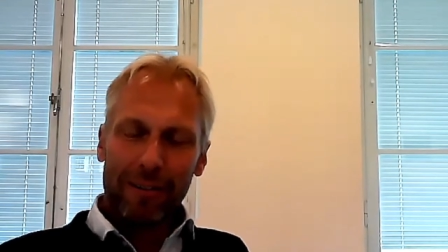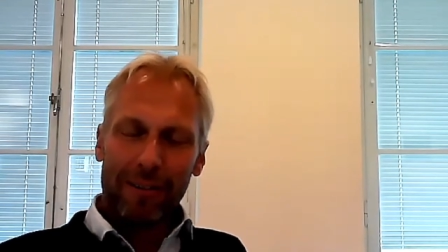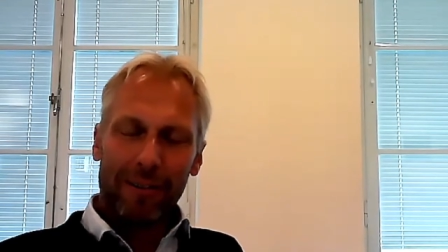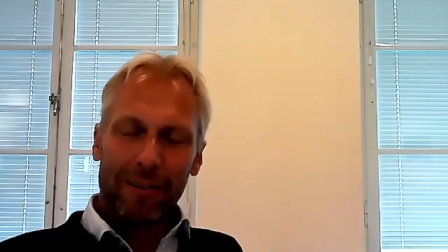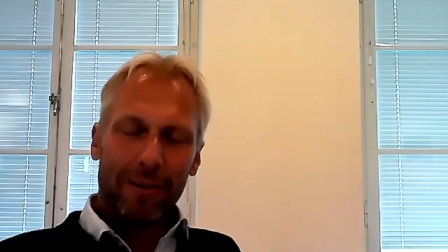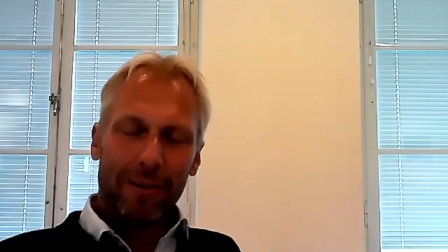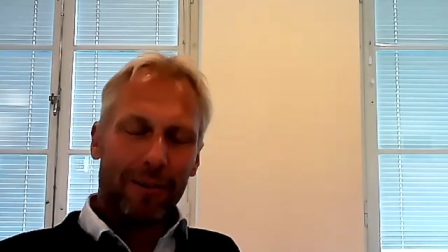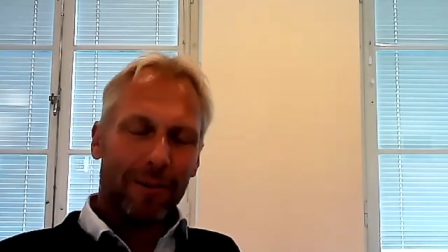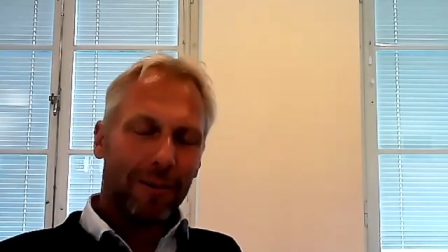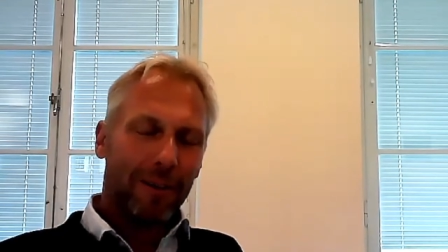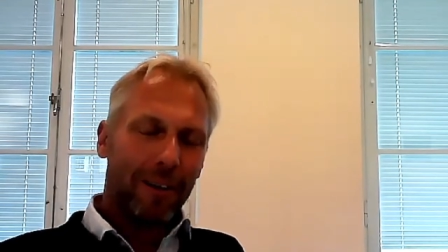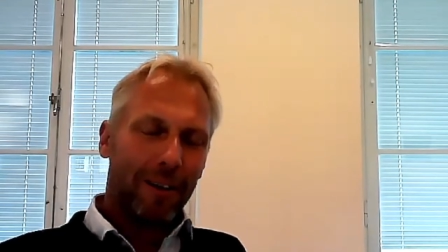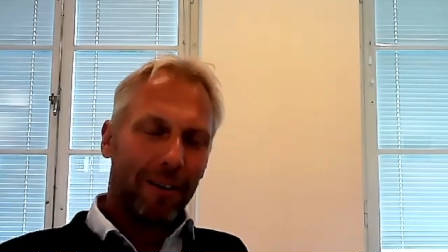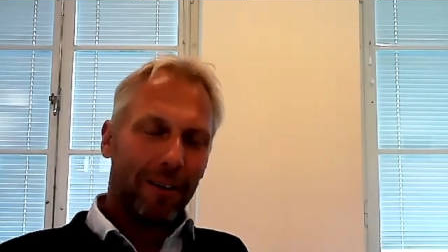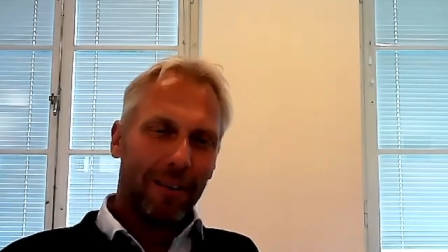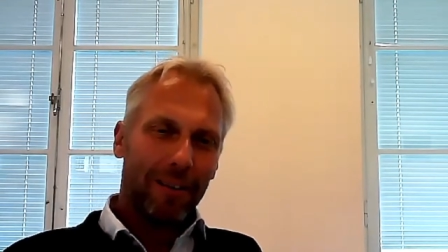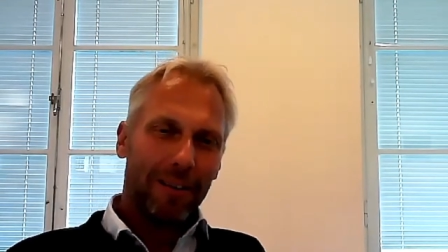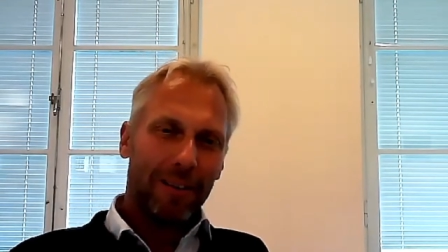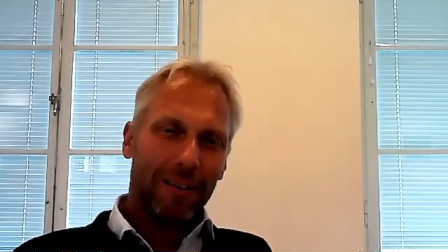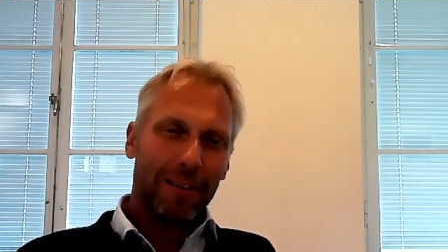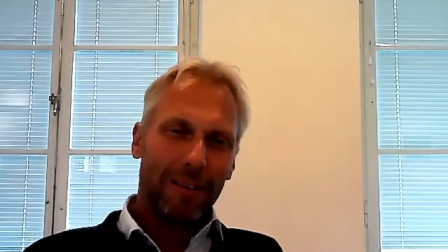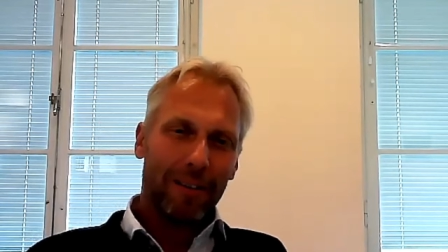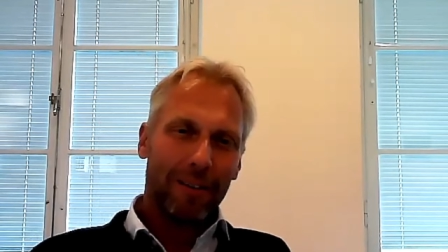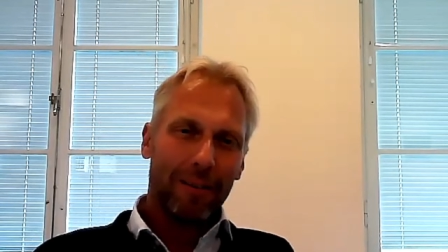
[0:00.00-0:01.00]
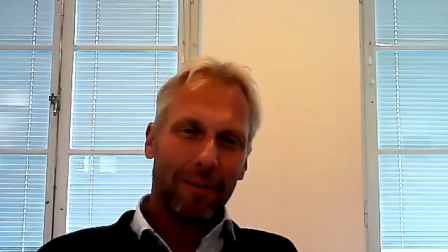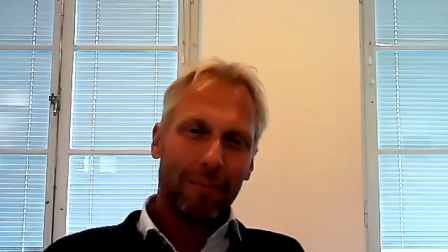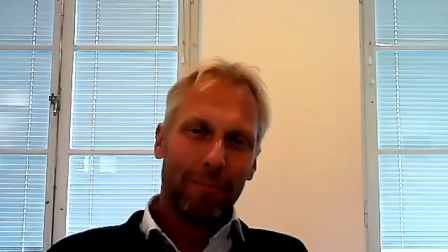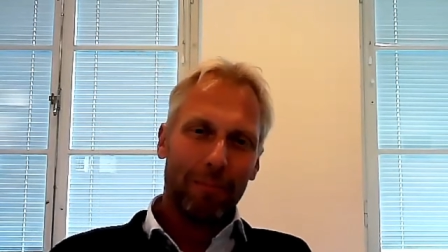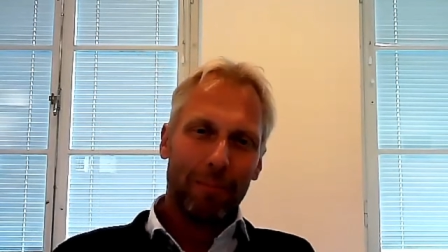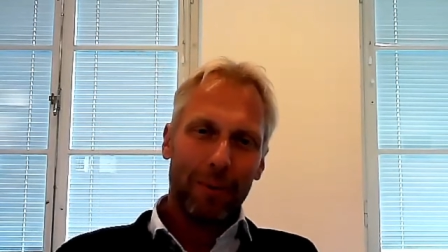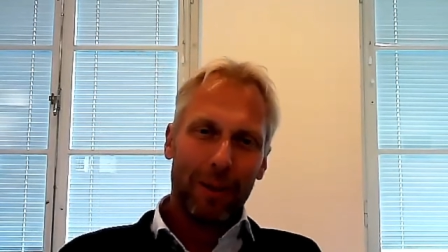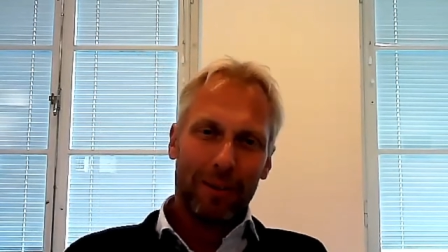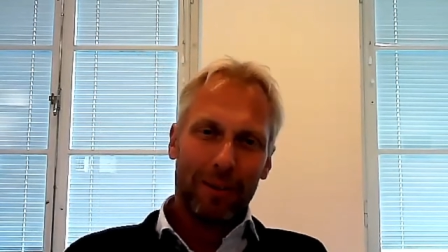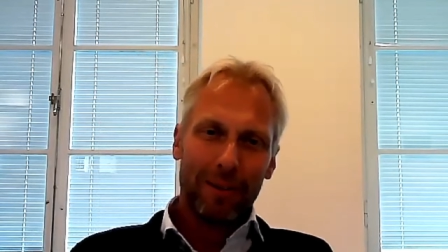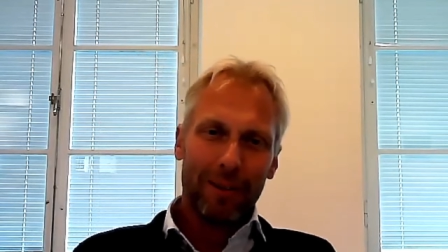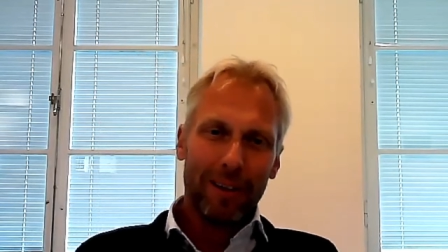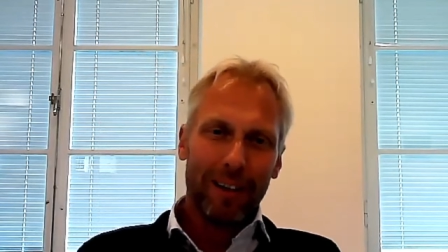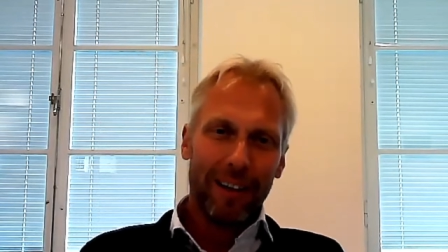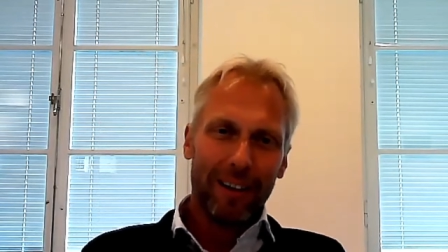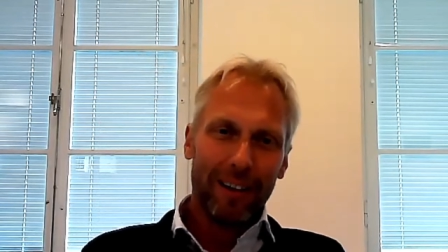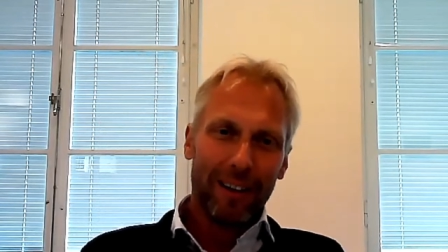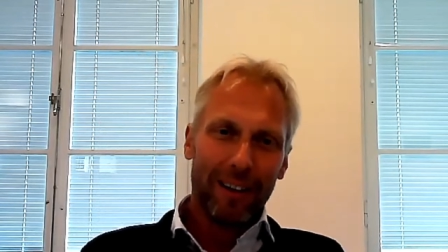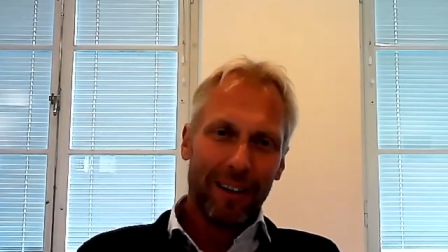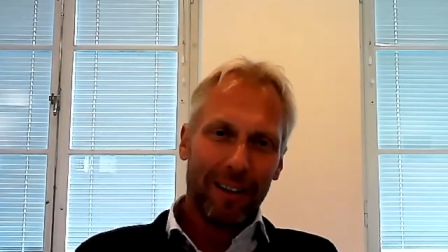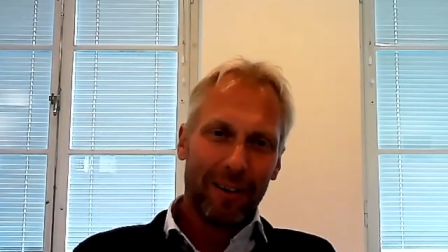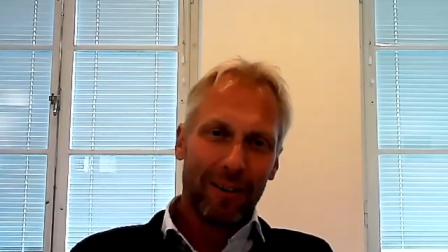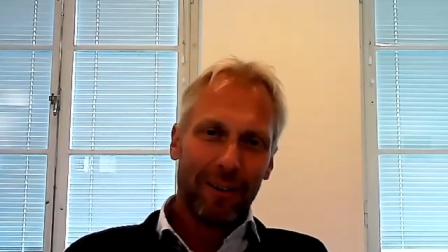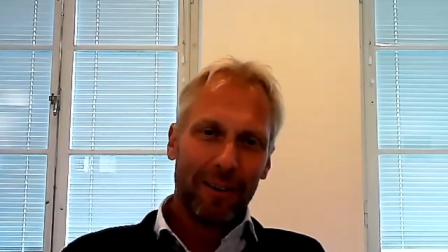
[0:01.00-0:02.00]
so I think uh, basically any
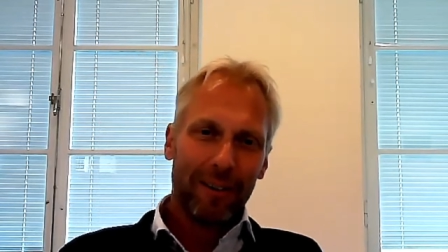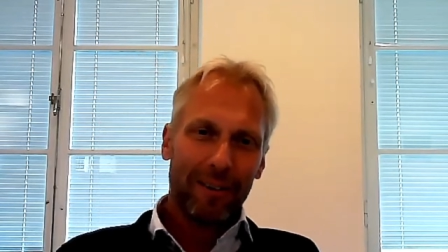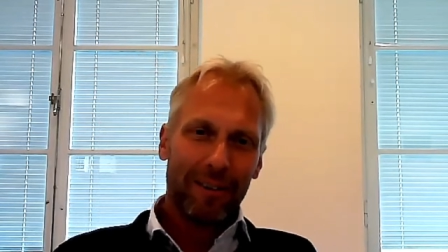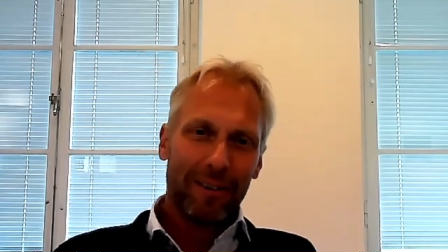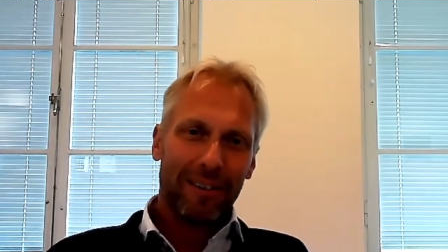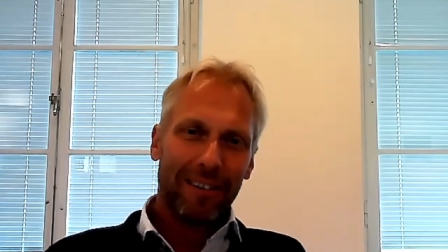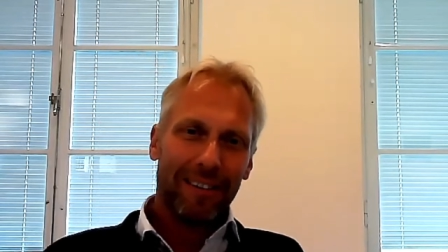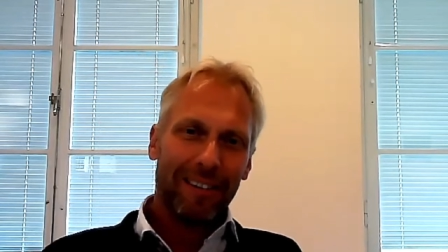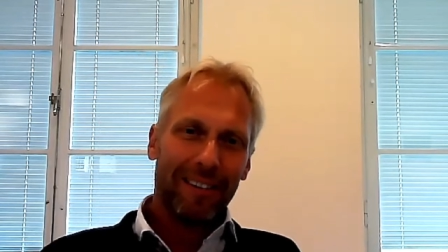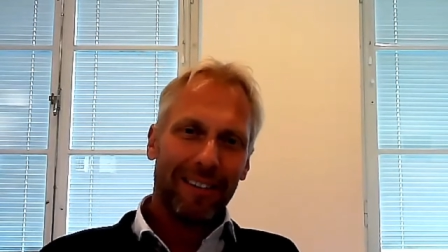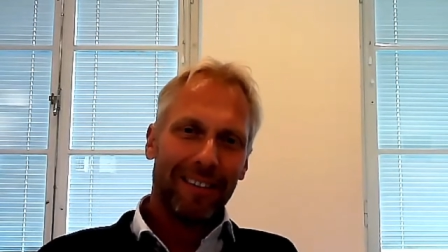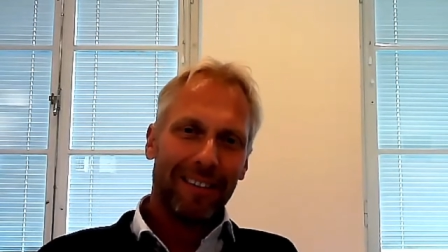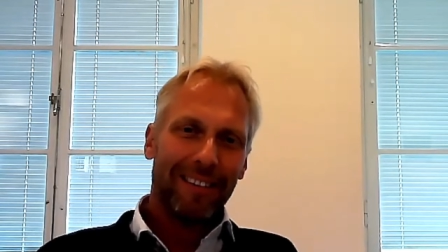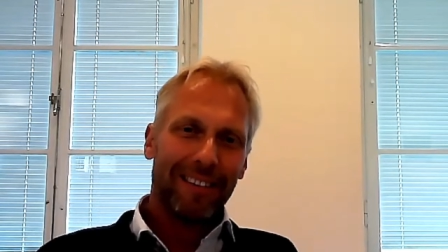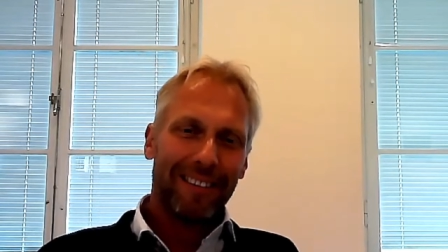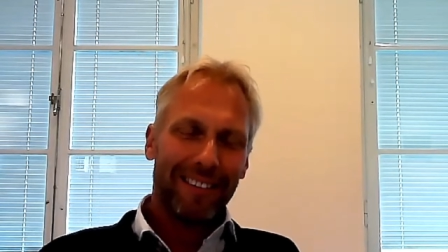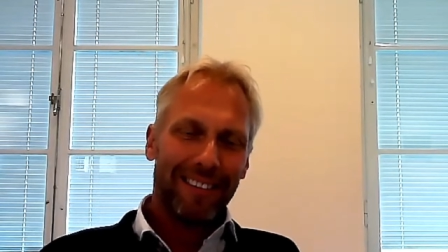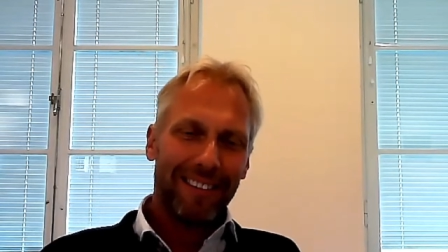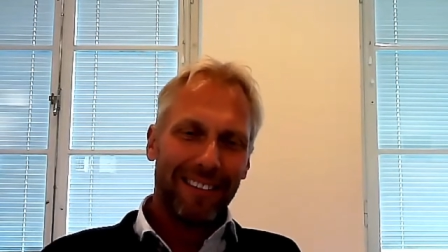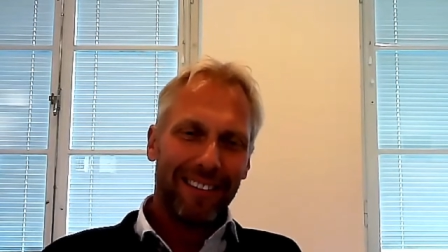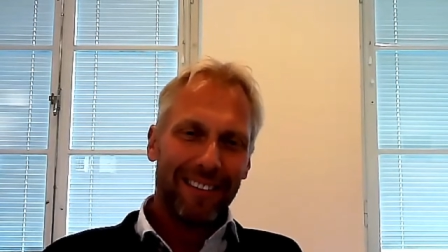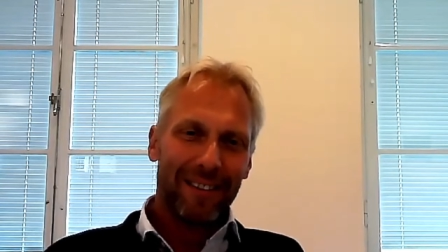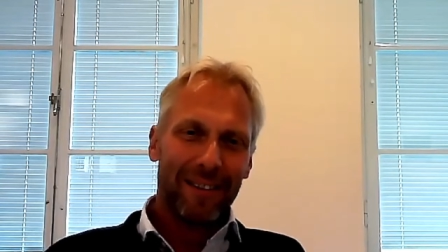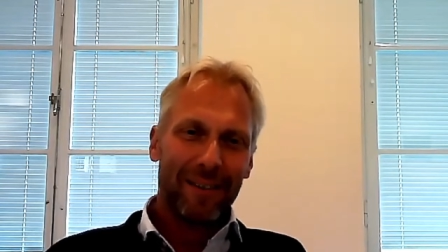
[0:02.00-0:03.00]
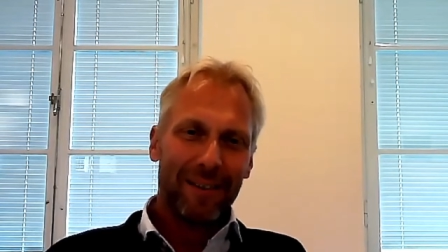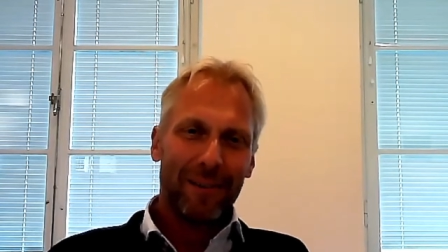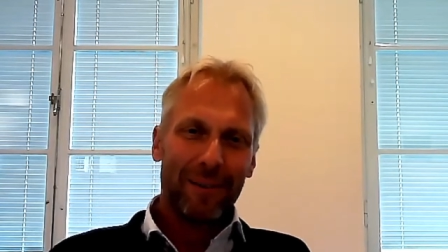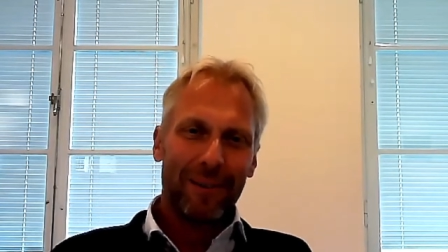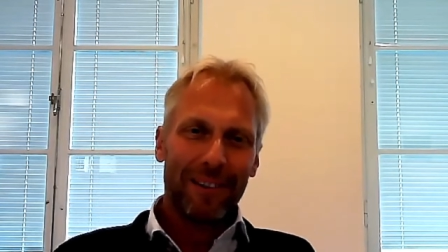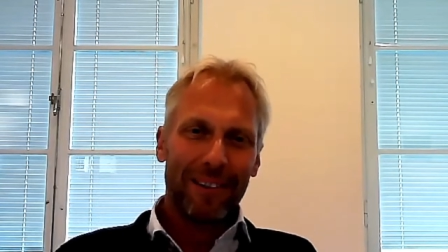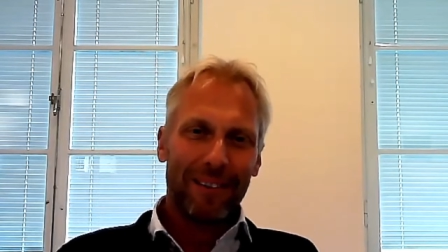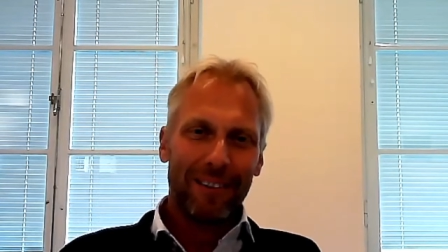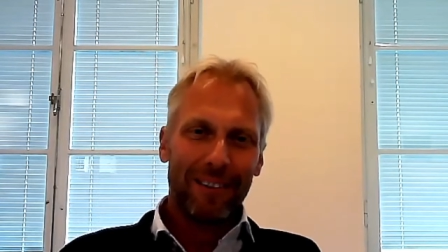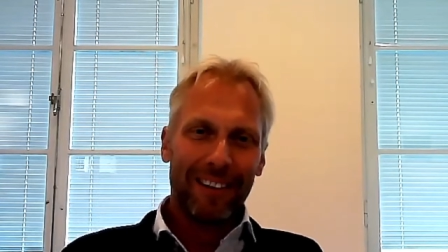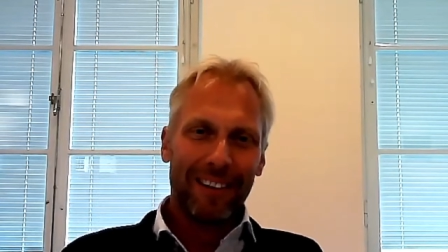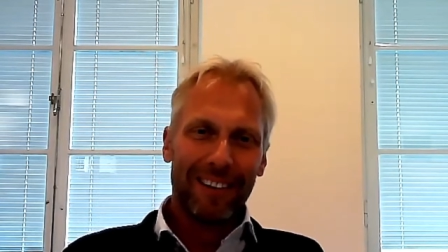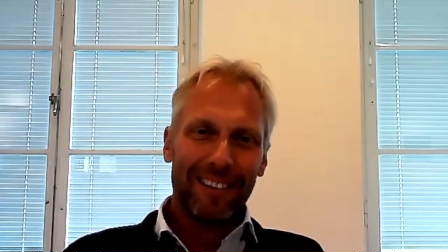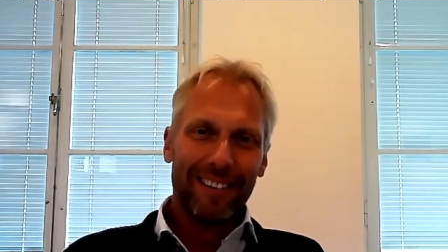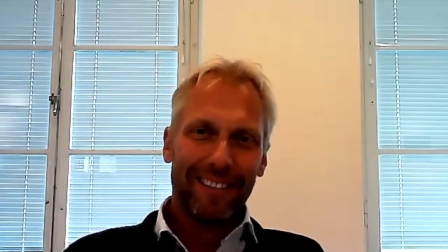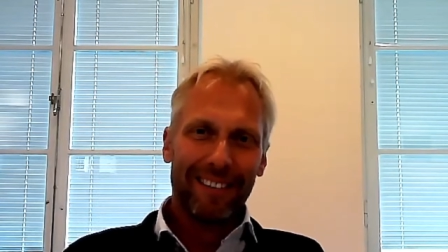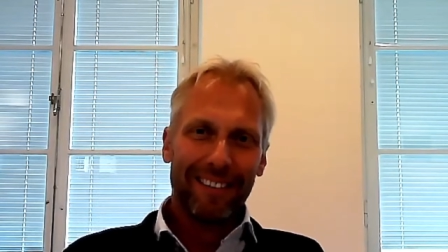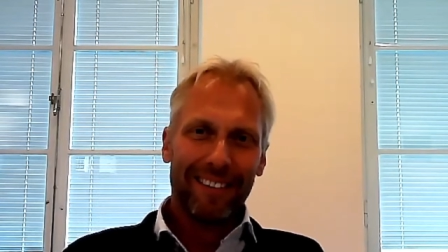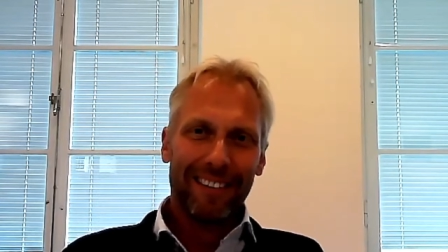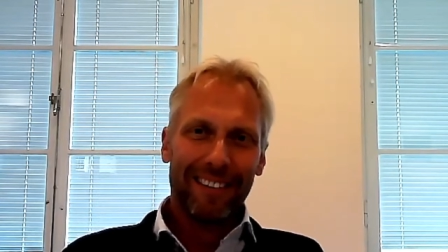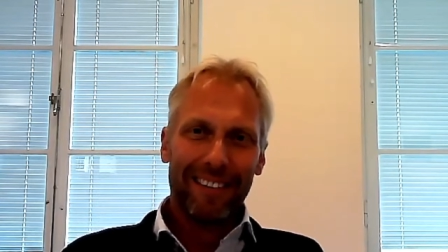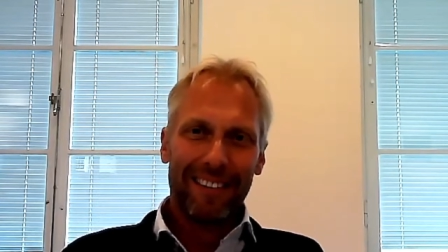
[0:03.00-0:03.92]
country is, is, is good right now.